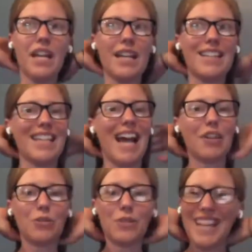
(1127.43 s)
it's the
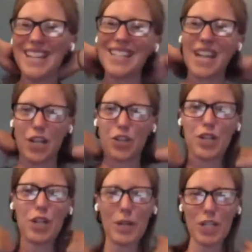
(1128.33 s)
actual
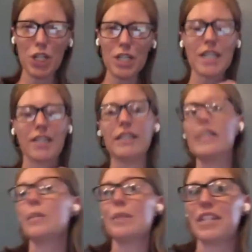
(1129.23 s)
in-country questions that are a
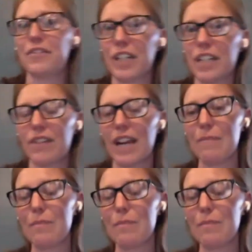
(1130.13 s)
little bit different, right?